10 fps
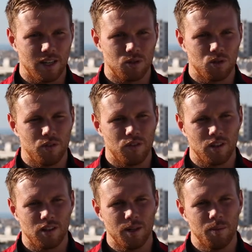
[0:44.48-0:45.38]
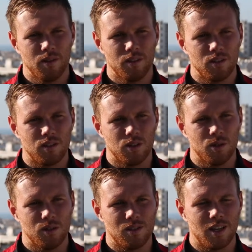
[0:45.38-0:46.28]
scored for the club.
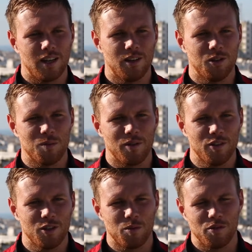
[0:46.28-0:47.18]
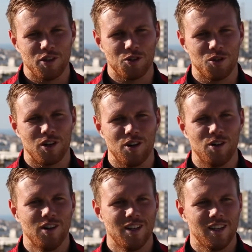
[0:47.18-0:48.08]
So it was my first professional
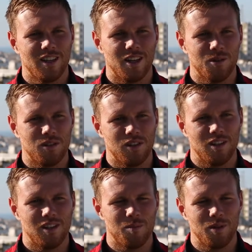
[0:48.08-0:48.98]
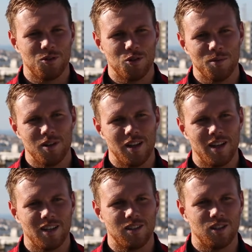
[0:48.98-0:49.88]
goal and it was in a big tournament like
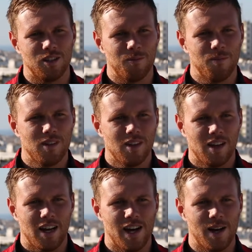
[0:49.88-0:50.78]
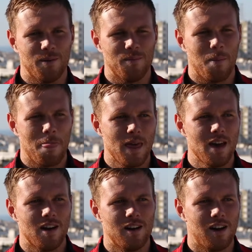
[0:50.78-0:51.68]
that. So
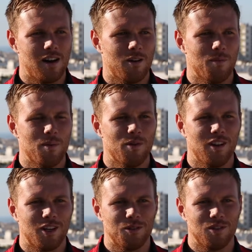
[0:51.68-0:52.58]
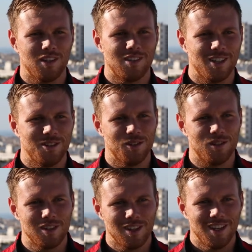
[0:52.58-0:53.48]
I remember it like it was yesterday.
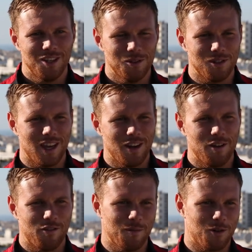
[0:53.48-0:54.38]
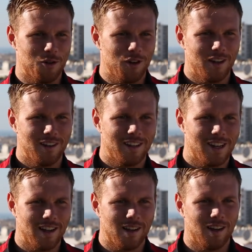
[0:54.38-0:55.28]
It was a header from a corner,
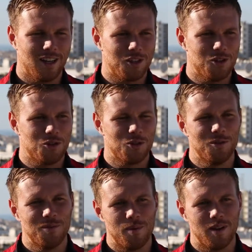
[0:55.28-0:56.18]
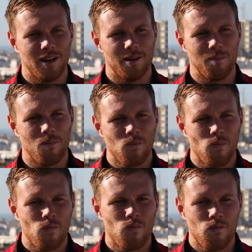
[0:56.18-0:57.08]
like usual. But
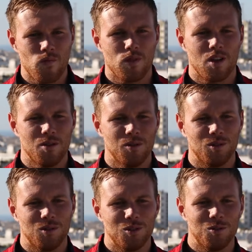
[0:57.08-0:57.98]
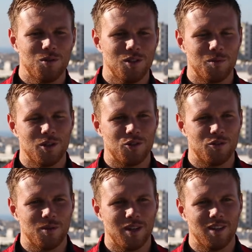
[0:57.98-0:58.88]
it was pretty special for me.